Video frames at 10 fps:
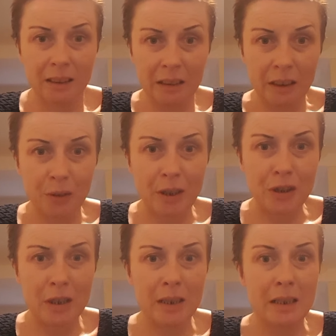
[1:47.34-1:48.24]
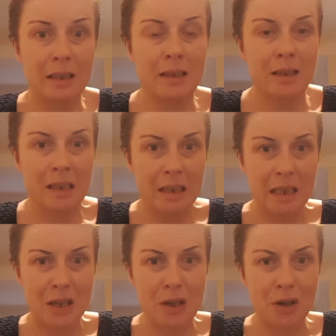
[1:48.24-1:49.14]
incredulous
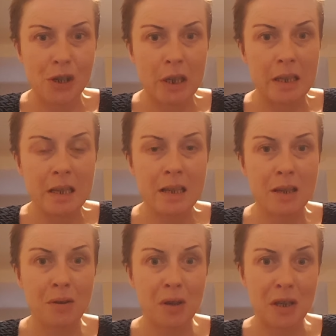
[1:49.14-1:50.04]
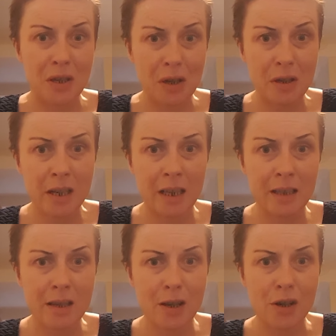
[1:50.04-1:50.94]
assertions,
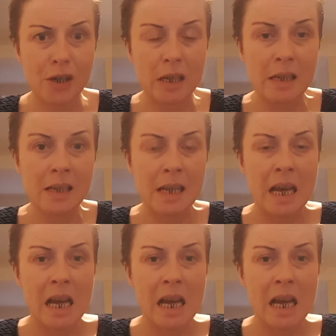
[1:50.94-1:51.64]
insulting assertions,